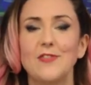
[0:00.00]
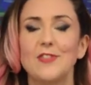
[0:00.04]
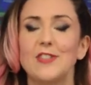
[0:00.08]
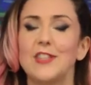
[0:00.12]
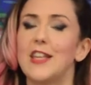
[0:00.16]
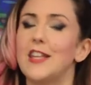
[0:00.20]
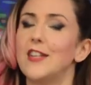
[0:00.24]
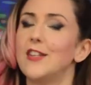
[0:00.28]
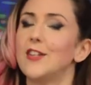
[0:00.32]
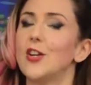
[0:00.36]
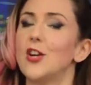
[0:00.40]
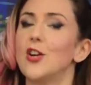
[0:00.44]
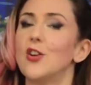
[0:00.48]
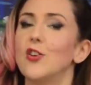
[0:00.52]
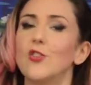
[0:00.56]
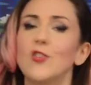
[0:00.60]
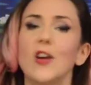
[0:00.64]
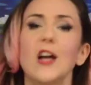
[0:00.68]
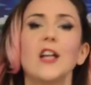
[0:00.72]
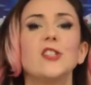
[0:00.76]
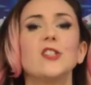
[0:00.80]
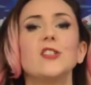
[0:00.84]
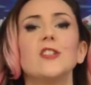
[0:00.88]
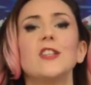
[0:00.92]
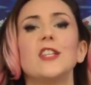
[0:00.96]
then
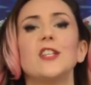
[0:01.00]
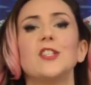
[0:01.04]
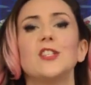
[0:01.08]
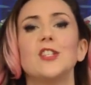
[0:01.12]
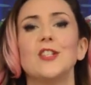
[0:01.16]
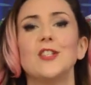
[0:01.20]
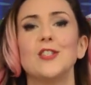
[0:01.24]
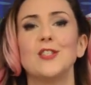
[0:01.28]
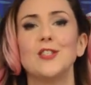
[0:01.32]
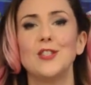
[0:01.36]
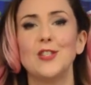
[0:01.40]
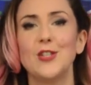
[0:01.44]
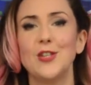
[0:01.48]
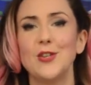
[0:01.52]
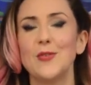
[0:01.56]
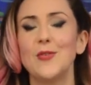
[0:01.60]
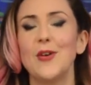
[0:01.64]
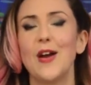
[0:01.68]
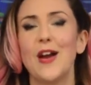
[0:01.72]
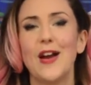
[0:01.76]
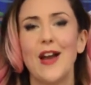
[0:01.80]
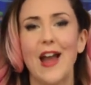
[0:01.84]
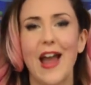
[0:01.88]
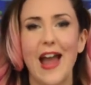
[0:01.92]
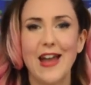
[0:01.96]
congratulations, you are
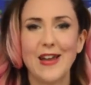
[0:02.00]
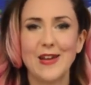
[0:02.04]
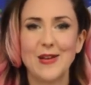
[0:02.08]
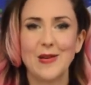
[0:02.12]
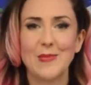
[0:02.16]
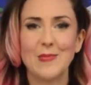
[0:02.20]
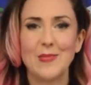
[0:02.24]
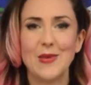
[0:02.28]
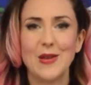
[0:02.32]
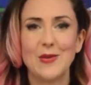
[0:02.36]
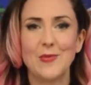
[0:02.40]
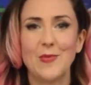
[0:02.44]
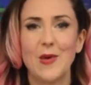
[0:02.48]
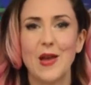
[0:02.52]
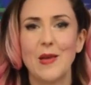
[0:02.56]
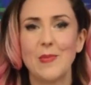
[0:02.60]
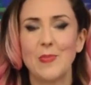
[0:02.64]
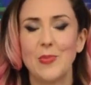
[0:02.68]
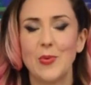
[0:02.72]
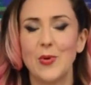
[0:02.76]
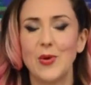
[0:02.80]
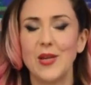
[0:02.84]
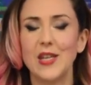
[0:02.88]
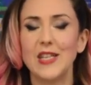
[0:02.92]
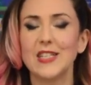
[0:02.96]
at your midway
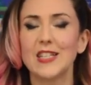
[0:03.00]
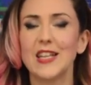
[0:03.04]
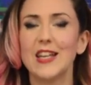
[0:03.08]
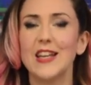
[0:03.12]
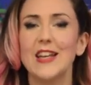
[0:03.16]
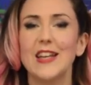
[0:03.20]
point.